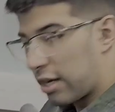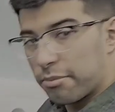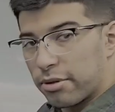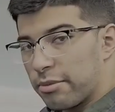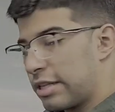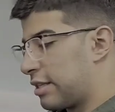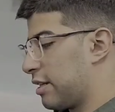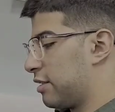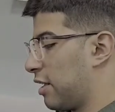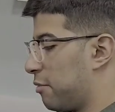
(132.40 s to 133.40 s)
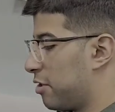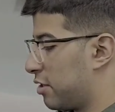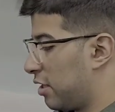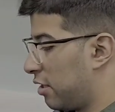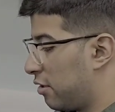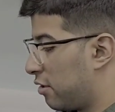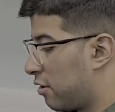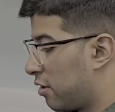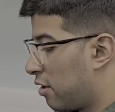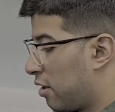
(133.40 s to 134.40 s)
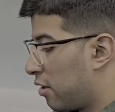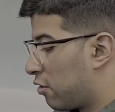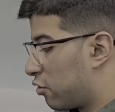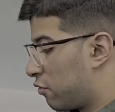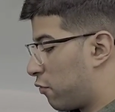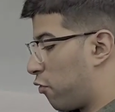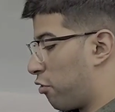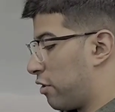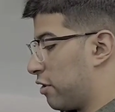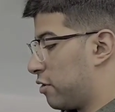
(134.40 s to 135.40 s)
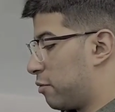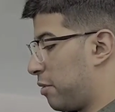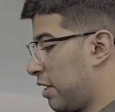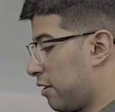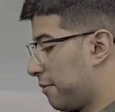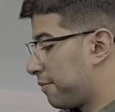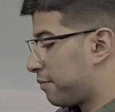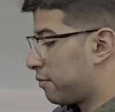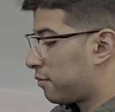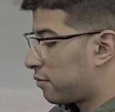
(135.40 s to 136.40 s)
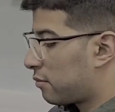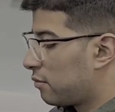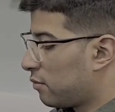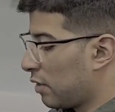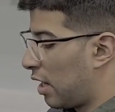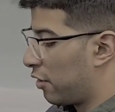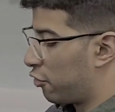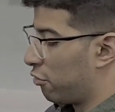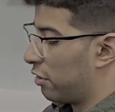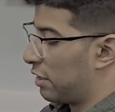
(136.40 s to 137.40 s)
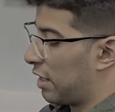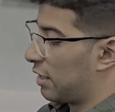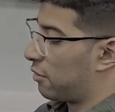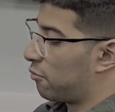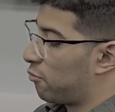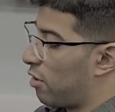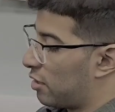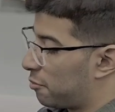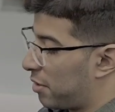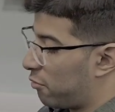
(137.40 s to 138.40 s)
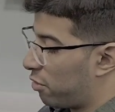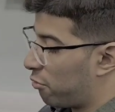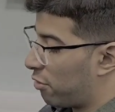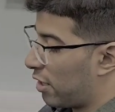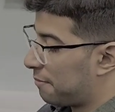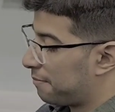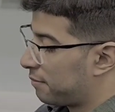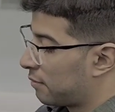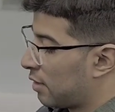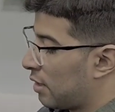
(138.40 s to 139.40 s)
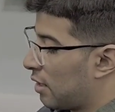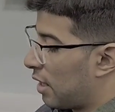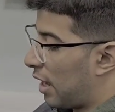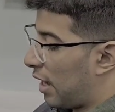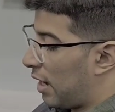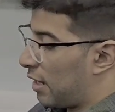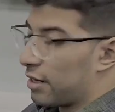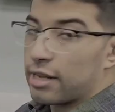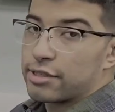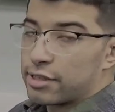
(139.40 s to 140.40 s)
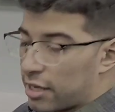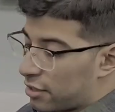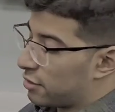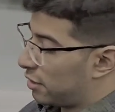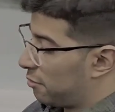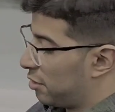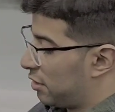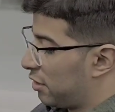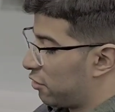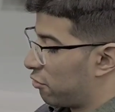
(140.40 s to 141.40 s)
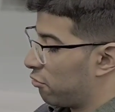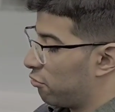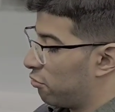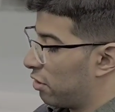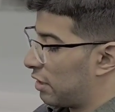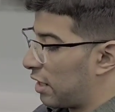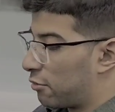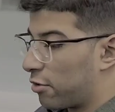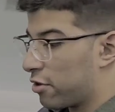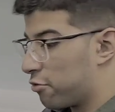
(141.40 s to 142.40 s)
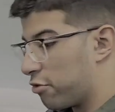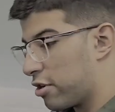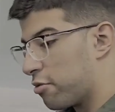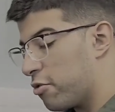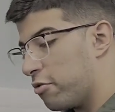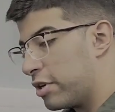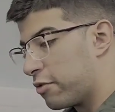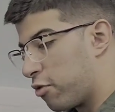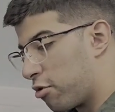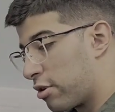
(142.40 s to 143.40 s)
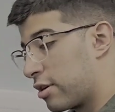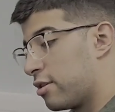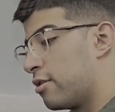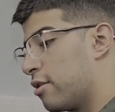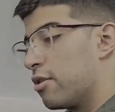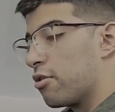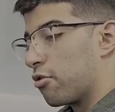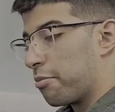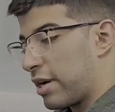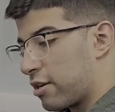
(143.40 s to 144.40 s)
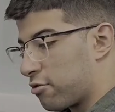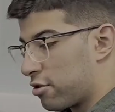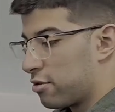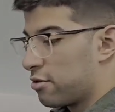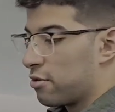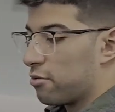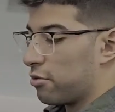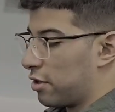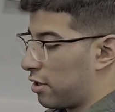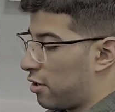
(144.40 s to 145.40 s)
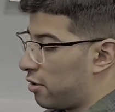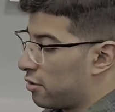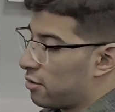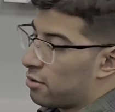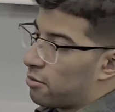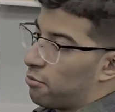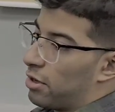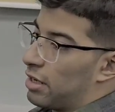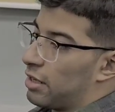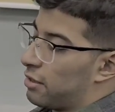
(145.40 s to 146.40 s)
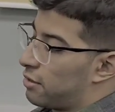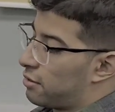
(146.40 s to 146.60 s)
I implemented a state machine for the speed and to detect what speed we were at, and a second state machine to detect whether we are moving forward or backward with the car, with